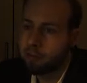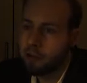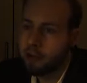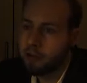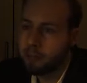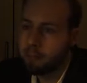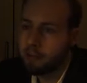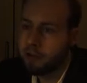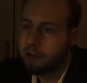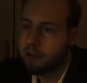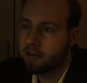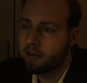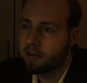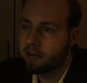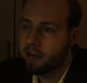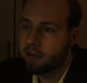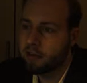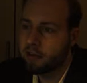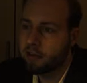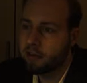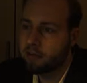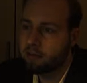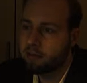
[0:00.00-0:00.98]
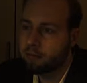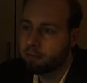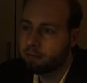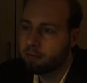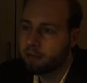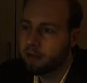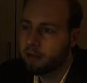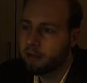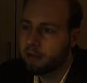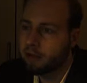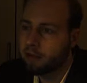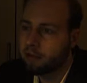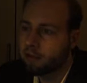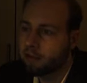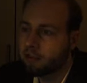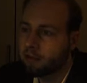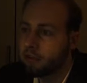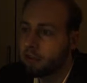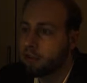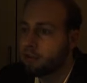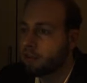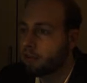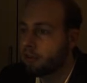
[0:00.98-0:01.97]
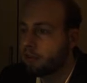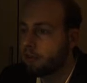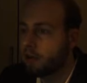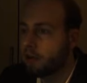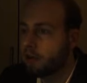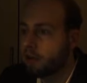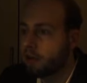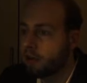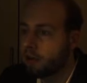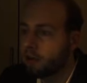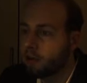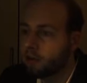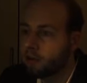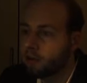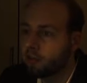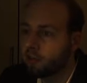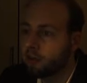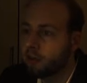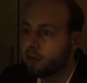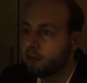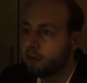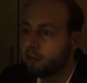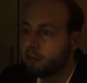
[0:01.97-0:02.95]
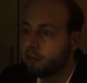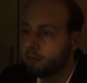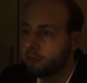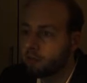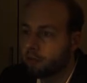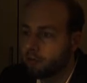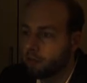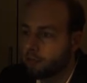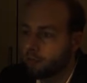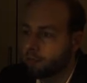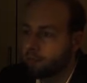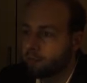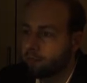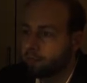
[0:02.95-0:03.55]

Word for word: may be descended from beings not unlike ourselves,